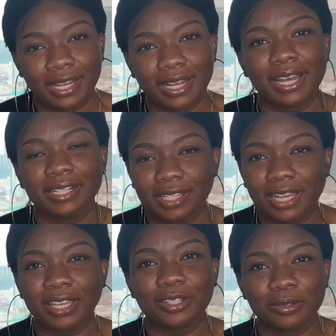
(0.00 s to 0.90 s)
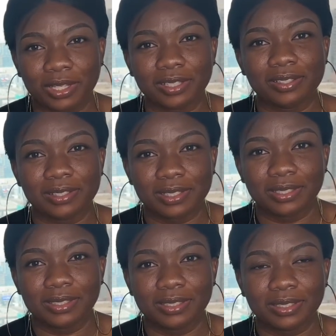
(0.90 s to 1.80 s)
I think I can do this.
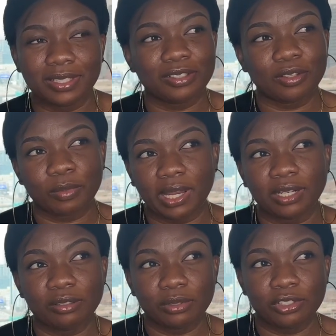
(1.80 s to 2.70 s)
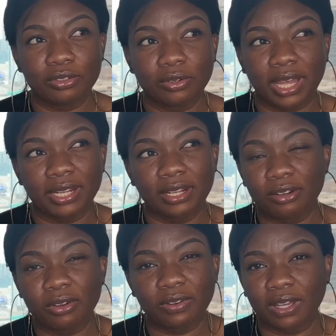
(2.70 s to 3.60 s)
Because to be honest with you, I didn't
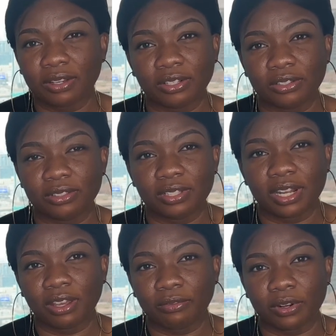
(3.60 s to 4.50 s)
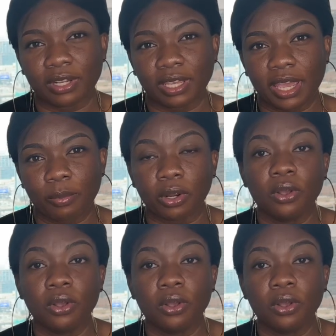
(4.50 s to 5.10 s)
know if I could sit down in front of the camera.